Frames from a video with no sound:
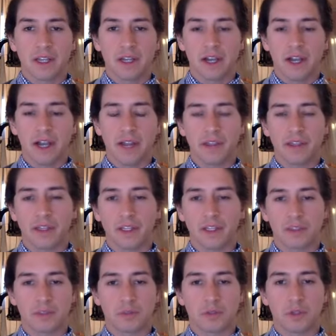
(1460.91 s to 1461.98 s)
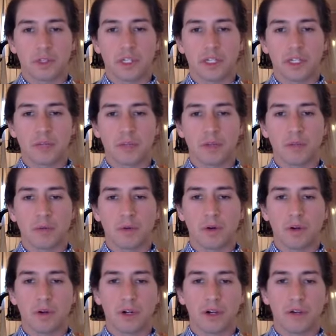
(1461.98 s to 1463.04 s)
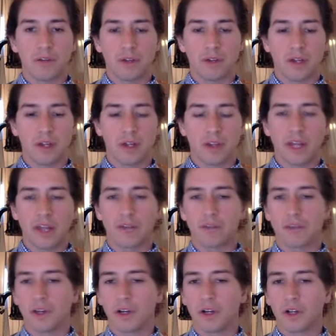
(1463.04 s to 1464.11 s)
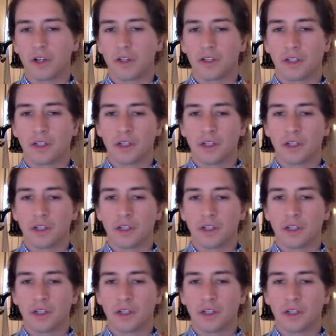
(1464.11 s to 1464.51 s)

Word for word: uh, i think is really going to be more of a, a lifelong